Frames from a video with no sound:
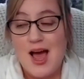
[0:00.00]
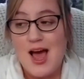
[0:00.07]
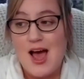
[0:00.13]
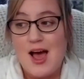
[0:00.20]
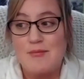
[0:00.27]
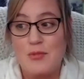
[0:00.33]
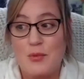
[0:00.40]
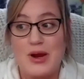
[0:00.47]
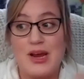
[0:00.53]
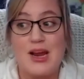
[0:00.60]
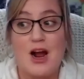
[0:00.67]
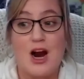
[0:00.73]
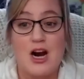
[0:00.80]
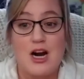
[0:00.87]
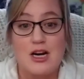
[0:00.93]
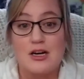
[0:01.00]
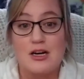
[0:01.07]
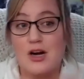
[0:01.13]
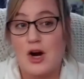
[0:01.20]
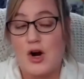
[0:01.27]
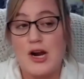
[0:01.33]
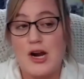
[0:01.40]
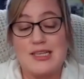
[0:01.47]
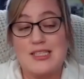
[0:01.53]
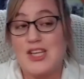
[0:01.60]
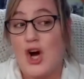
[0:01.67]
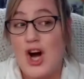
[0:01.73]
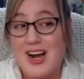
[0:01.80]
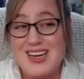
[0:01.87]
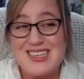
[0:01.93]
We are
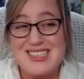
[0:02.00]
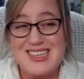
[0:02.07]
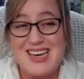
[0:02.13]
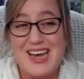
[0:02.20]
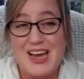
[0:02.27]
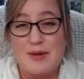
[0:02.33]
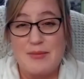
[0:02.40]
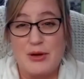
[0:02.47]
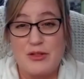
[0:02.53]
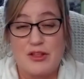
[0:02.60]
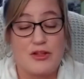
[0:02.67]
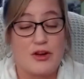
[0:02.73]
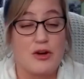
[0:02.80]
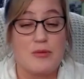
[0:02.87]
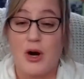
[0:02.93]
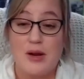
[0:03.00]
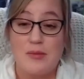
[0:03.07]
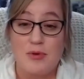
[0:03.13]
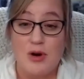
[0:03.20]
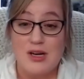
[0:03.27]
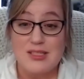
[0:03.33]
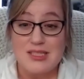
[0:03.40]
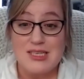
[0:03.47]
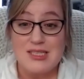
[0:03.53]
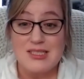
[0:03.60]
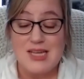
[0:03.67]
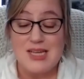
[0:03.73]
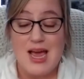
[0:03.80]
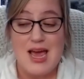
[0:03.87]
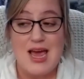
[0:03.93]
talking today about the third-party process
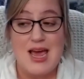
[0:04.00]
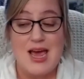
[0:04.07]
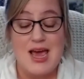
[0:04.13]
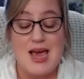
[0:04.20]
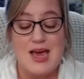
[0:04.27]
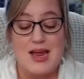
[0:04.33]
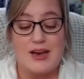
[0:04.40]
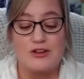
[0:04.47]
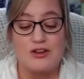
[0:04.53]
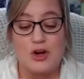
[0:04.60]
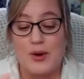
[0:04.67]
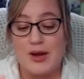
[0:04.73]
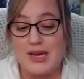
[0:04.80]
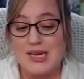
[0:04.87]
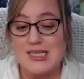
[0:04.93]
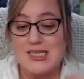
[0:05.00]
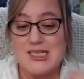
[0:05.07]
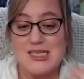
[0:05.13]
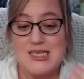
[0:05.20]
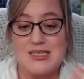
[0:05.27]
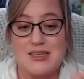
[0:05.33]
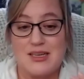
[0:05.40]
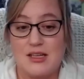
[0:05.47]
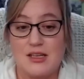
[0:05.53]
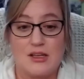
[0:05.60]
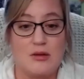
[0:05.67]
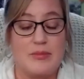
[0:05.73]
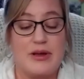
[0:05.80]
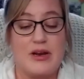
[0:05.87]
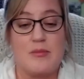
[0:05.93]
and going into detail a little bit
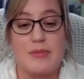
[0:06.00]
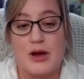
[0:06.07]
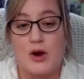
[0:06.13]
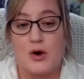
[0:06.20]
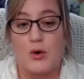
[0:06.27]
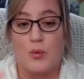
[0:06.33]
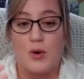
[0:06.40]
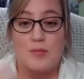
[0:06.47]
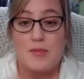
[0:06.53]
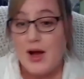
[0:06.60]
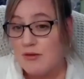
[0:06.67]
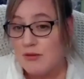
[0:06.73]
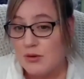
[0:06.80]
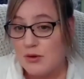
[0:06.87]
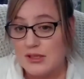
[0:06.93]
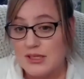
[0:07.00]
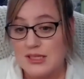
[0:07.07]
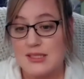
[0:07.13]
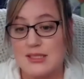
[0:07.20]
about what my role is,